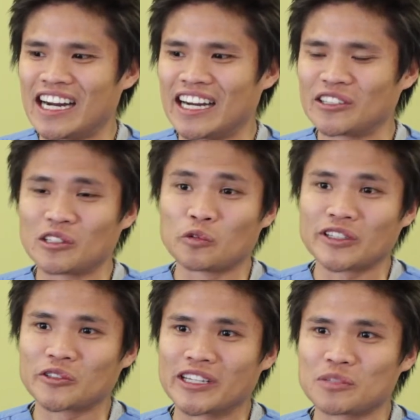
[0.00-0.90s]
I don't know
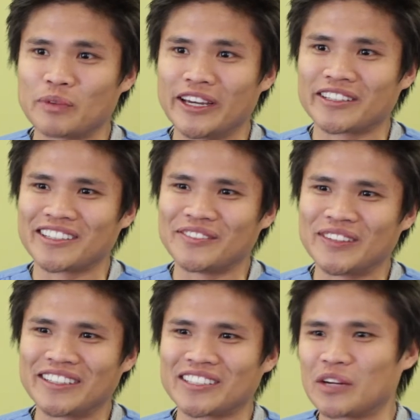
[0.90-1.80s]
what to expect. I
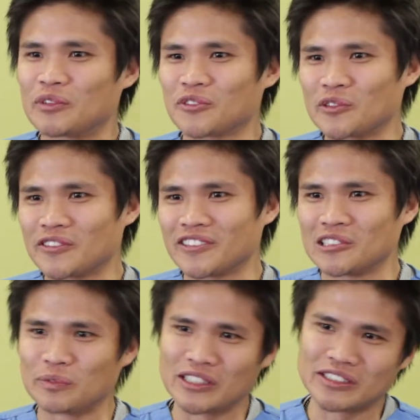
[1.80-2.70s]
mean, coming from the
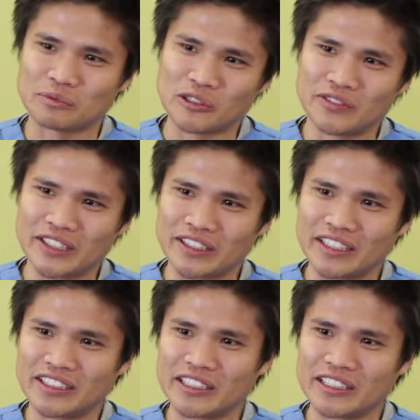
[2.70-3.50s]
Philippines, moving in